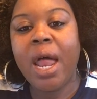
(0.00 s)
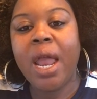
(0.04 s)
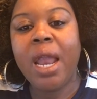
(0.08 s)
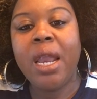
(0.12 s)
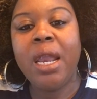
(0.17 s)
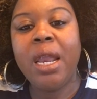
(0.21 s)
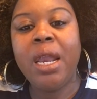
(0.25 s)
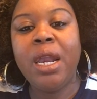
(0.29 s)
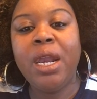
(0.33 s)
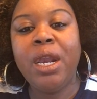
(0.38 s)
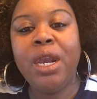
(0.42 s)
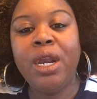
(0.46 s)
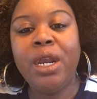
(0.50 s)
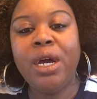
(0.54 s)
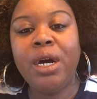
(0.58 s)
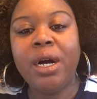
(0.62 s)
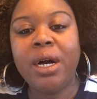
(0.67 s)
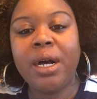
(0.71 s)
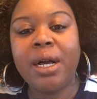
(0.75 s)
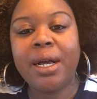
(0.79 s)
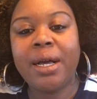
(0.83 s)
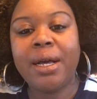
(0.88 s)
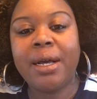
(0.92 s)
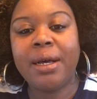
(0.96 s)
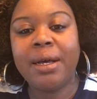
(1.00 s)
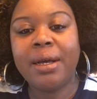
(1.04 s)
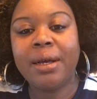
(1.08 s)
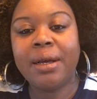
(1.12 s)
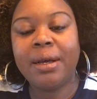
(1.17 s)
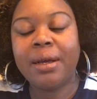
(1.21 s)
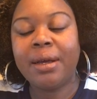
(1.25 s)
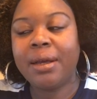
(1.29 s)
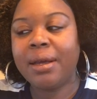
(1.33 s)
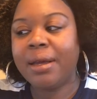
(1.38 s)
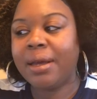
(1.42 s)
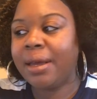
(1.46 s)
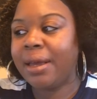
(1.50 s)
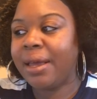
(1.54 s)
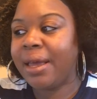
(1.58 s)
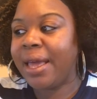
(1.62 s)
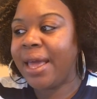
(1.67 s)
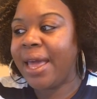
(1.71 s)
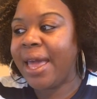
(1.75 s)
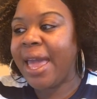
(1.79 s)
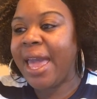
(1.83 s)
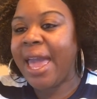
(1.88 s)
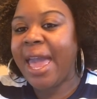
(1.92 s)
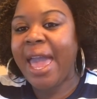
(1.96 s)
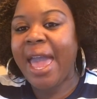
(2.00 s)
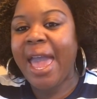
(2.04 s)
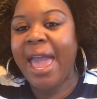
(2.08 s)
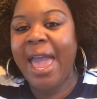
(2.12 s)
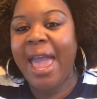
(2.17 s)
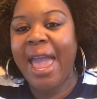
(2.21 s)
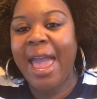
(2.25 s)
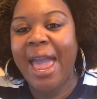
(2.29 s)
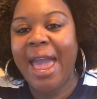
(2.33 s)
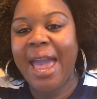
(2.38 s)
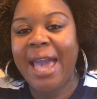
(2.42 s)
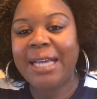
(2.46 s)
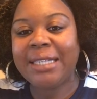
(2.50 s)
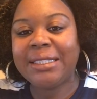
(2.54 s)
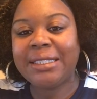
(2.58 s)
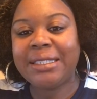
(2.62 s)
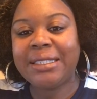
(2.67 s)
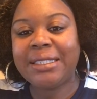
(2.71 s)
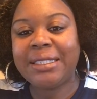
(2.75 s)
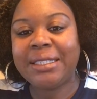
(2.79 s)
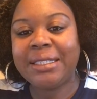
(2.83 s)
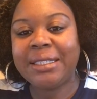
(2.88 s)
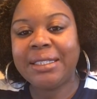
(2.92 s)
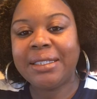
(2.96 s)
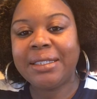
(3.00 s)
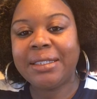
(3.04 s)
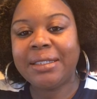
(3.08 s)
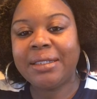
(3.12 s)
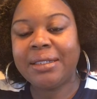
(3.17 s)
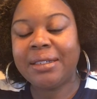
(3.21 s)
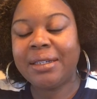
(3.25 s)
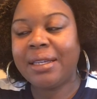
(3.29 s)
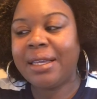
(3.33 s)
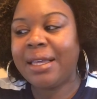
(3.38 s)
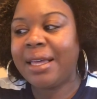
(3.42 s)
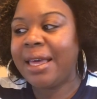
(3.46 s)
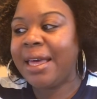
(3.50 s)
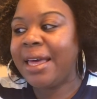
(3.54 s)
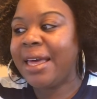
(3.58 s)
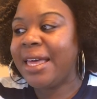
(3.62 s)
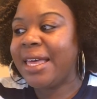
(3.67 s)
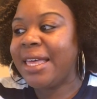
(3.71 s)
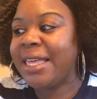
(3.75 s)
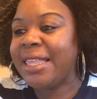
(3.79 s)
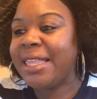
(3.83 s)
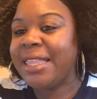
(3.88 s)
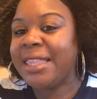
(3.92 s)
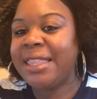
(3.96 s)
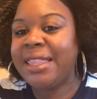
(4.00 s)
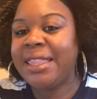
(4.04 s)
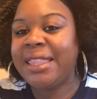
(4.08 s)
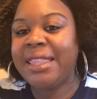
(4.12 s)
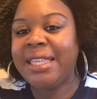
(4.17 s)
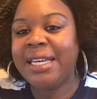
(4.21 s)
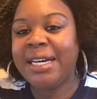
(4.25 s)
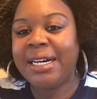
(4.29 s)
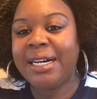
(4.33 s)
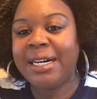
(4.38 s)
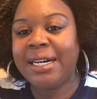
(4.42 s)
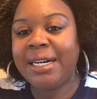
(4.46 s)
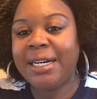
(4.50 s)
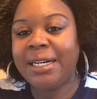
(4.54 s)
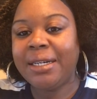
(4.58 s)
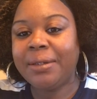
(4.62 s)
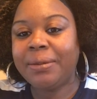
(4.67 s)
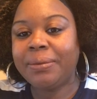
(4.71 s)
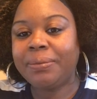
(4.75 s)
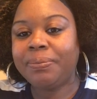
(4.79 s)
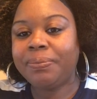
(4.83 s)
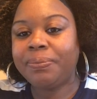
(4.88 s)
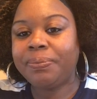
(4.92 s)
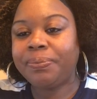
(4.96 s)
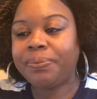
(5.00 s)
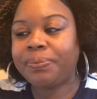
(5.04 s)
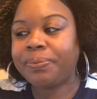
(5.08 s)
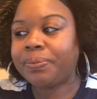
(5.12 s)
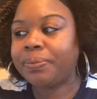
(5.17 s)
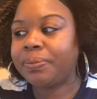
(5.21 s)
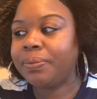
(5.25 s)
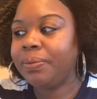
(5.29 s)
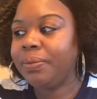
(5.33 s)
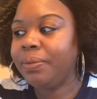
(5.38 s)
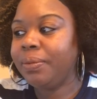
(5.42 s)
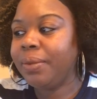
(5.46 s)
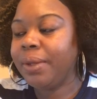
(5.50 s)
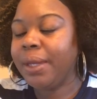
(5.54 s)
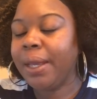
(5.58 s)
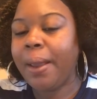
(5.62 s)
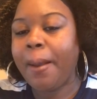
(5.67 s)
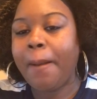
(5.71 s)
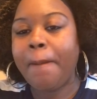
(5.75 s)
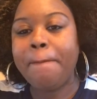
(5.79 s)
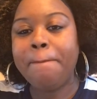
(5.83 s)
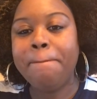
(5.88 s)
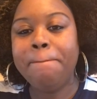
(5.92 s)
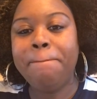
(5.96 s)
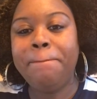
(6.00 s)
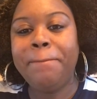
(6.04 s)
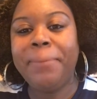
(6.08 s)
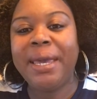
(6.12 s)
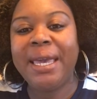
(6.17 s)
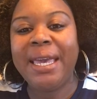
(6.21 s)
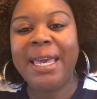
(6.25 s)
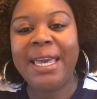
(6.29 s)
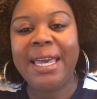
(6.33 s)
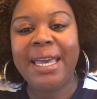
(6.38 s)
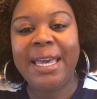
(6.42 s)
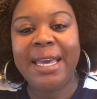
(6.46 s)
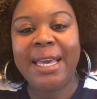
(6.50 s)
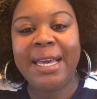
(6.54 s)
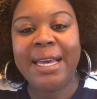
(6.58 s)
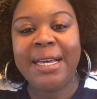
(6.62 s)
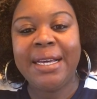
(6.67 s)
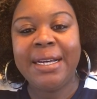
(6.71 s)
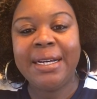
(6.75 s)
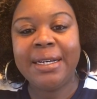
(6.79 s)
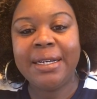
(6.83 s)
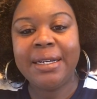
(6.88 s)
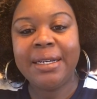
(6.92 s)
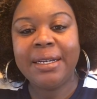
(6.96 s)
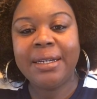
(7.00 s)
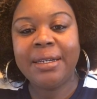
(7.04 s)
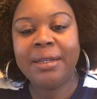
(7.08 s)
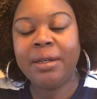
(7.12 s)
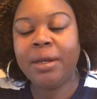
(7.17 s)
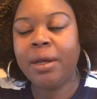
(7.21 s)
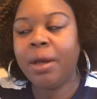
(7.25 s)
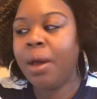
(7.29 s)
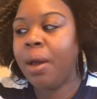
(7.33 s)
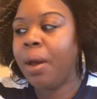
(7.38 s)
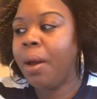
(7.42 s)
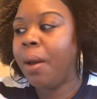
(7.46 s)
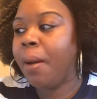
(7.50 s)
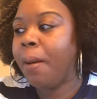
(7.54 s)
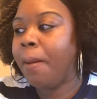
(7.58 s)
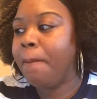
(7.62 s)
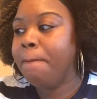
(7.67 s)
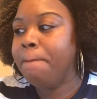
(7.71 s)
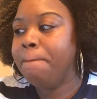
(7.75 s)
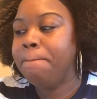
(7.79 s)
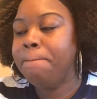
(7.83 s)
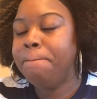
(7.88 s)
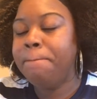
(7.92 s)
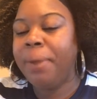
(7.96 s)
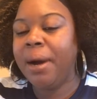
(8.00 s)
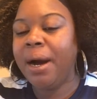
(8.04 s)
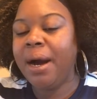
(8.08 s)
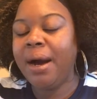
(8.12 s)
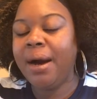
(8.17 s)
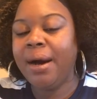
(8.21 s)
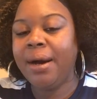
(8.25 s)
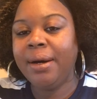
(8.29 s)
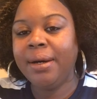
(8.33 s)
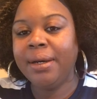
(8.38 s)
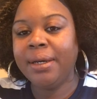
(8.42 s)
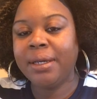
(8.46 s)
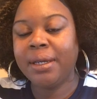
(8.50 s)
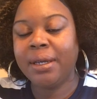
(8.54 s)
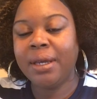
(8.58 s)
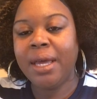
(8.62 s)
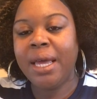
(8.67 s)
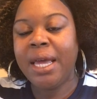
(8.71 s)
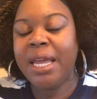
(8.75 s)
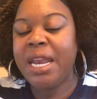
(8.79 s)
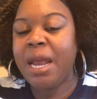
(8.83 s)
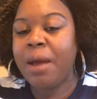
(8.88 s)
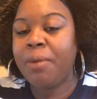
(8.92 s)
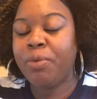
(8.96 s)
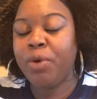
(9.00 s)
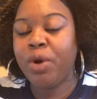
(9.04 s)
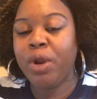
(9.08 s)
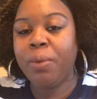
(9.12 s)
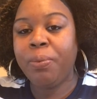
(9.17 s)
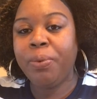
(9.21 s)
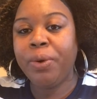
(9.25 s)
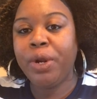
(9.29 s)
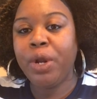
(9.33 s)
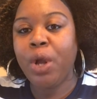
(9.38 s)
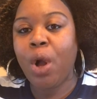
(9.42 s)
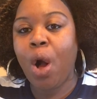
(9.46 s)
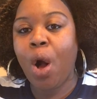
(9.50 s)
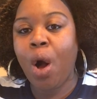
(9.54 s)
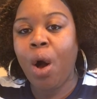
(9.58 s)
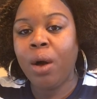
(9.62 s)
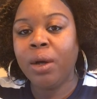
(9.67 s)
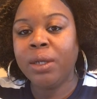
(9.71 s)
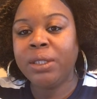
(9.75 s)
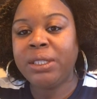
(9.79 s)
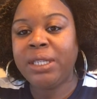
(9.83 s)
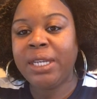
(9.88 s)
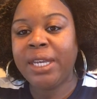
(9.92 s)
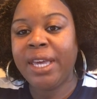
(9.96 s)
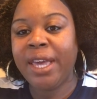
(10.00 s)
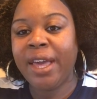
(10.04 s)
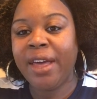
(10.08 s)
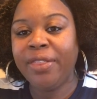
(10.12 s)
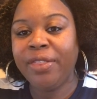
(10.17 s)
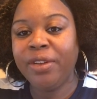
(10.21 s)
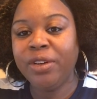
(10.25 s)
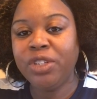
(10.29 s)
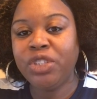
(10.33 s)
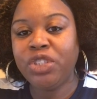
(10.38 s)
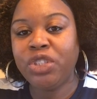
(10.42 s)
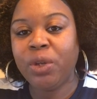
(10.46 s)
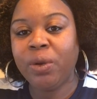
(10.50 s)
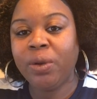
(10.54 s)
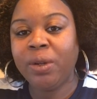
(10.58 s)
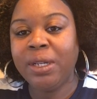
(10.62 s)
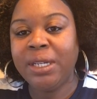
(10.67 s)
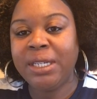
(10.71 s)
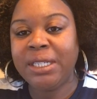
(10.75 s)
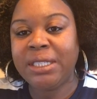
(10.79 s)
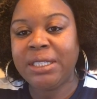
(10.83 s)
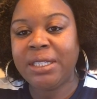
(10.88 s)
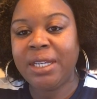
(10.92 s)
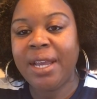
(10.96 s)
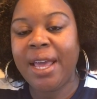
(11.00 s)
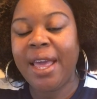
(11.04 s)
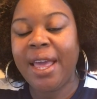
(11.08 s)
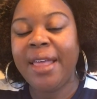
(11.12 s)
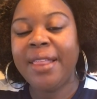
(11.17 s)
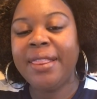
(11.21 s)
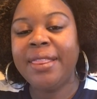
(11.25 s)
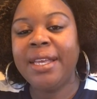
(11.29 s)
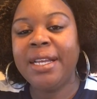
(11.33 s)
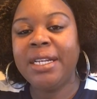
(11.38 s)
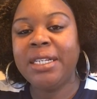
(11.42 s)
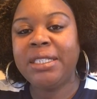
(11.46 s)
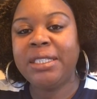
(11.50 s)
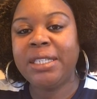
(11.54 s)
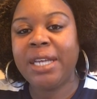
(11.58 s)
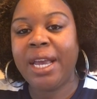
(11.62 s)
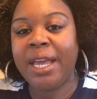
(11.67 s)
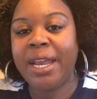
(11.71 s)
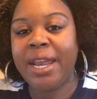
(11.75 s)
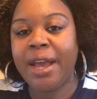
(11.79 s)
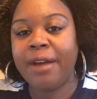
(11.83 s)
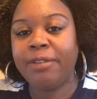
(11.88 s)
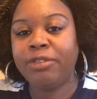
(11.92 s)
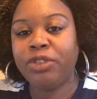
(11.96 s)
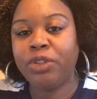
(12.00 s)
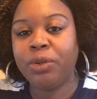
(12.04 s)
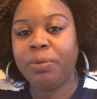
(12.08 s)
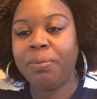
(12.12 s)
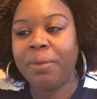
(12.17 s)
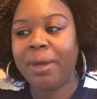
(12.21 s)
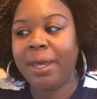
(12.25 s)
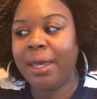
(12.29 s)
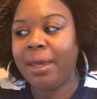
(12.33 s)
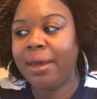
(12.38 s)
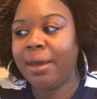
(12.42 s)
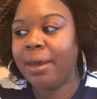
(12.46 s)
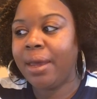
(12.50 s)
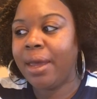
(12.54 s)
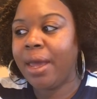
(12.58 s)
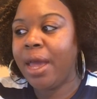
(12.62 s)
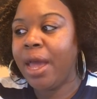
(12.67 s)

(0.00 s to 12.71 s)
Look at the big bug. Now I'm going to put it all together, so listen and then say it after me.